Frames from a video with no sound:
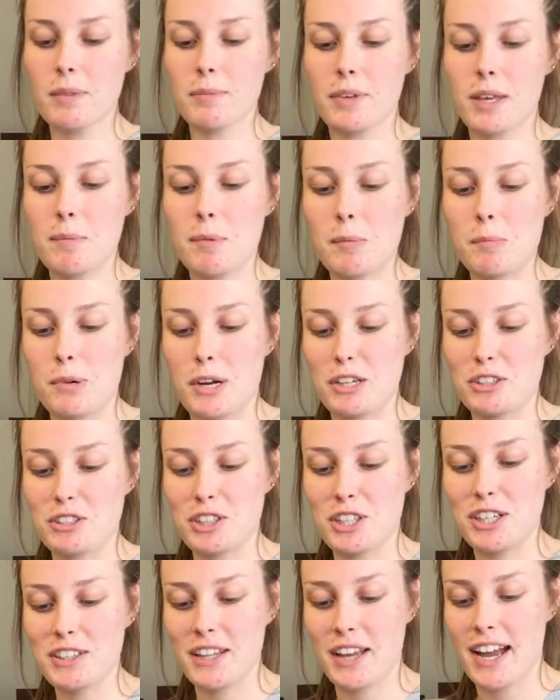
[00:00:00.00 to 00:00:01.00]
keeping pressure
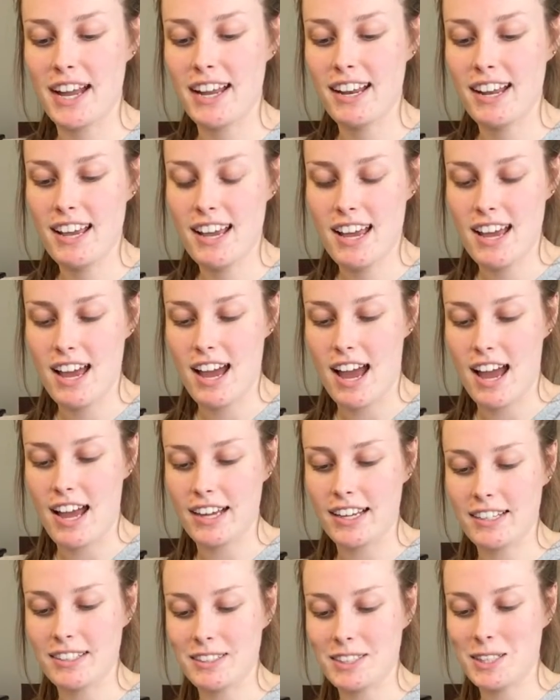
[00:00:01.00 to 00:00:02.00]
on that, I
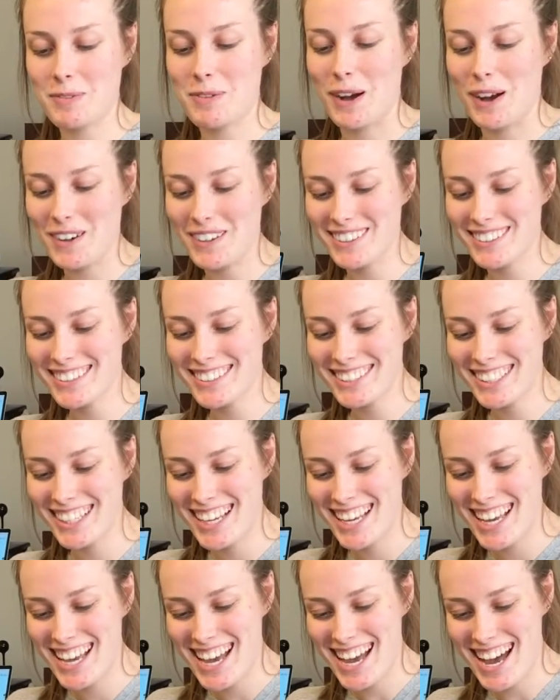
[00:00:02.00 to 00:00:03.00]
can dispose
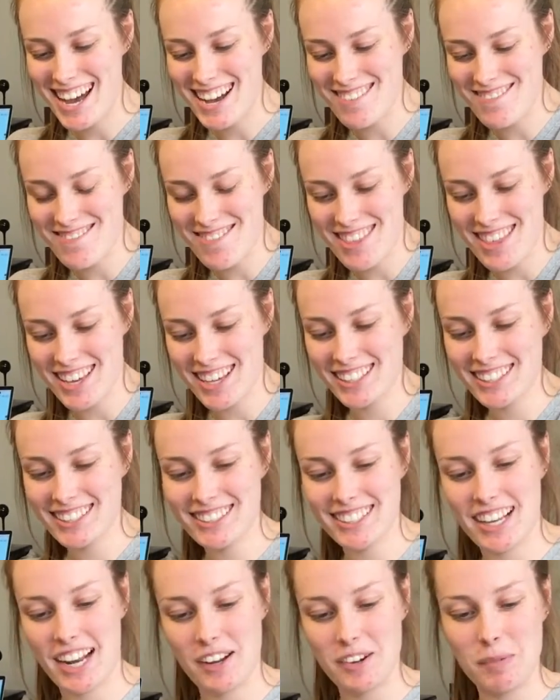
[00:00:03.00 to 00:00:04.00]
of this,
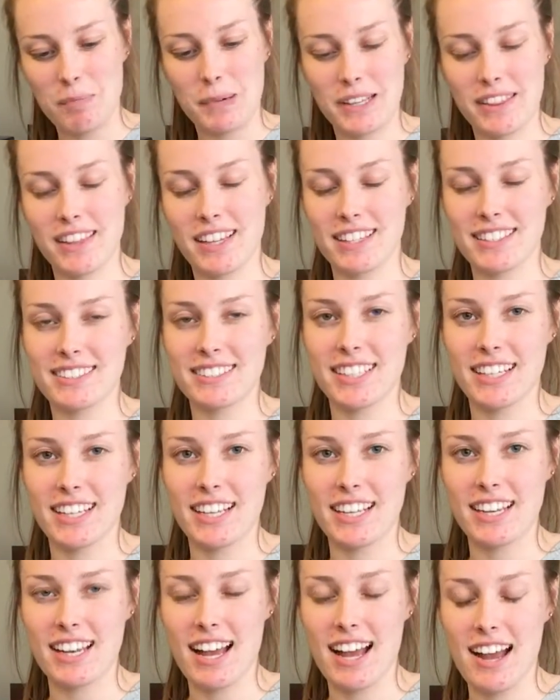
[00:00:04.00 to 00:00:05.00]
and I would put this
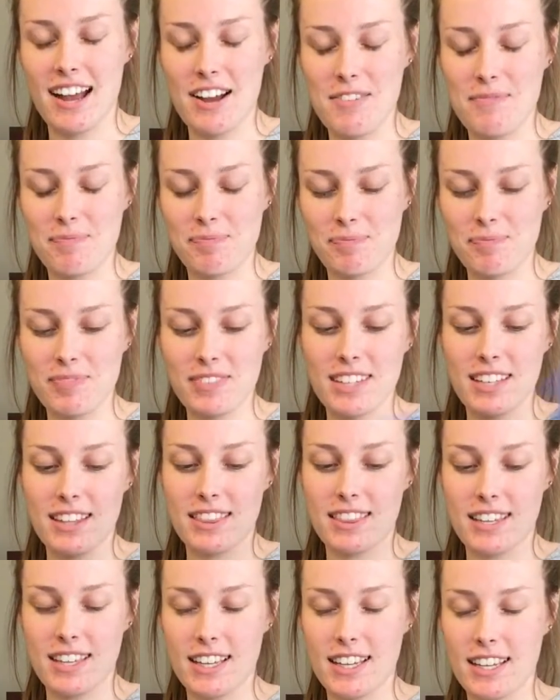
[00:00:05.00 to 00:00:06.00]
in
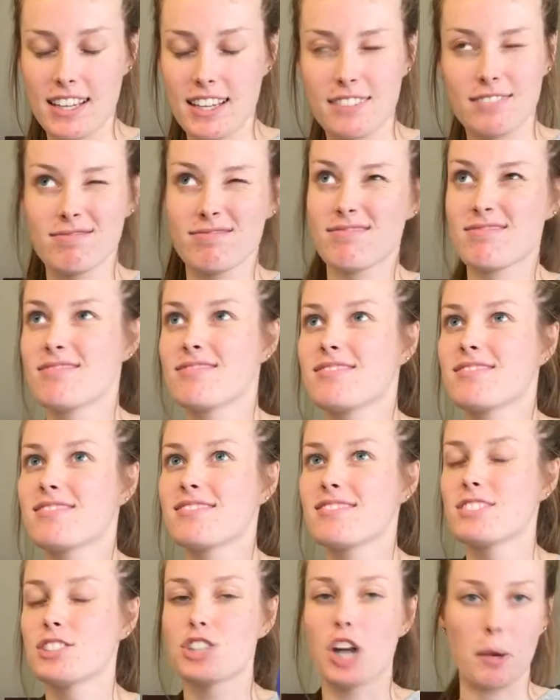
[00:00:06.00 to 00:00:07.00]
the
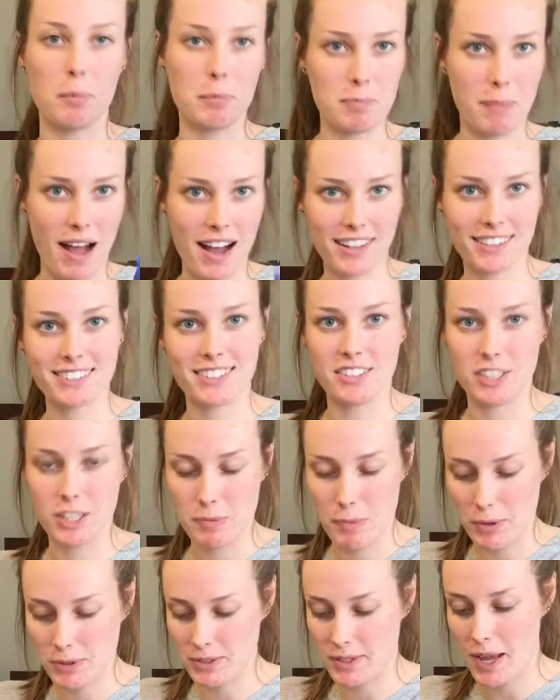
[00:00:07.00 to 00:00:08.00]
sharps box and
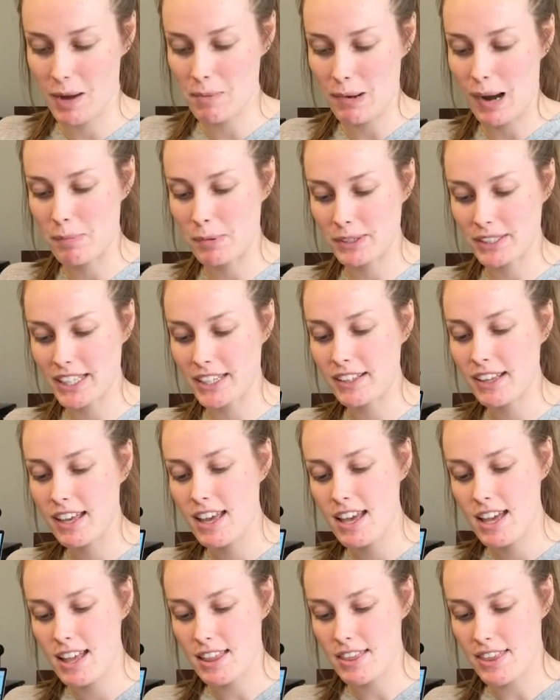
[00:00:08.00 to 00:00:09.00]
dispose of that properly.
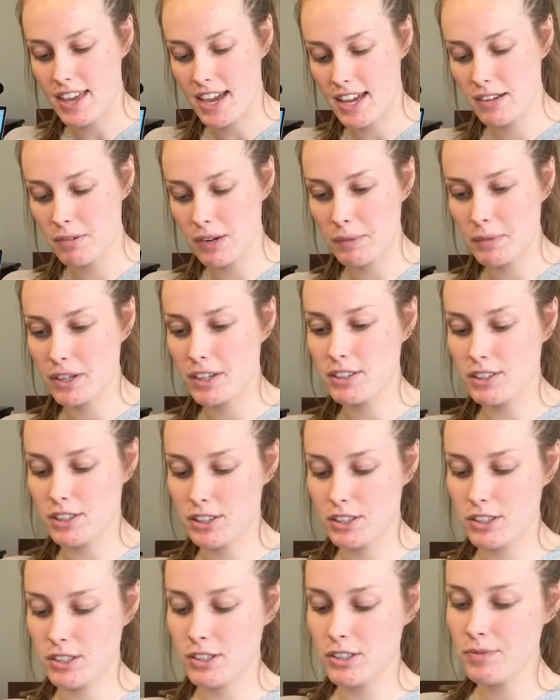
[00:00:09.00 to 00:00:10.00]
Then what I'm gonna
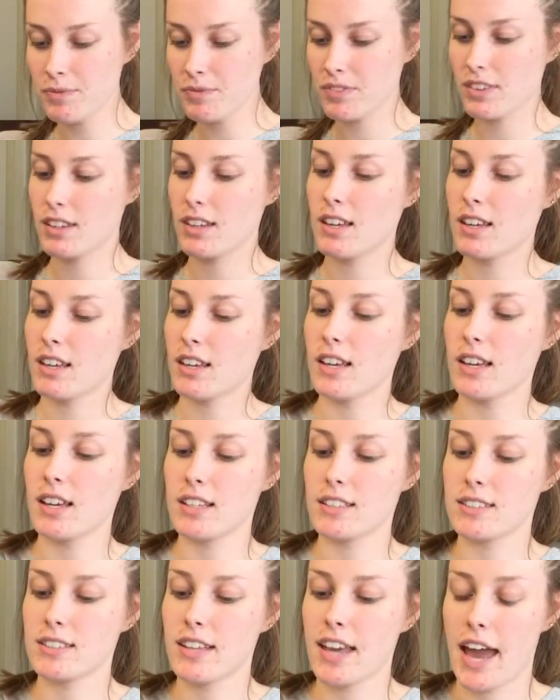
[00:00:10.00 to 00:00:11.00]
do
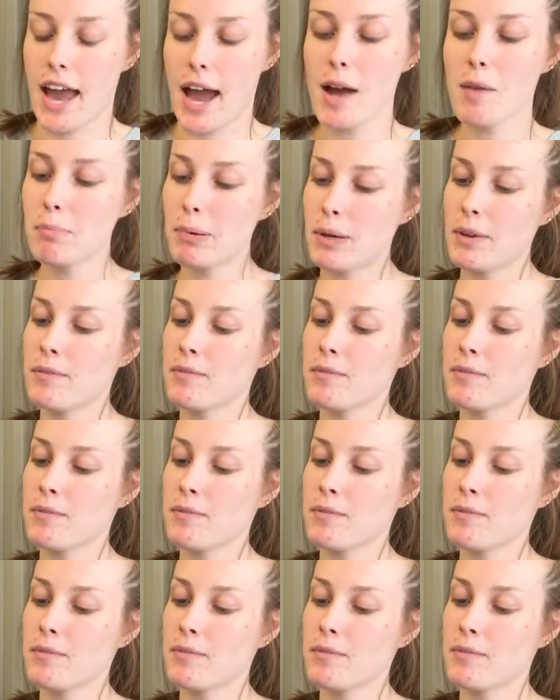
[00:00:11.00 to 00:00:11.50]
is cap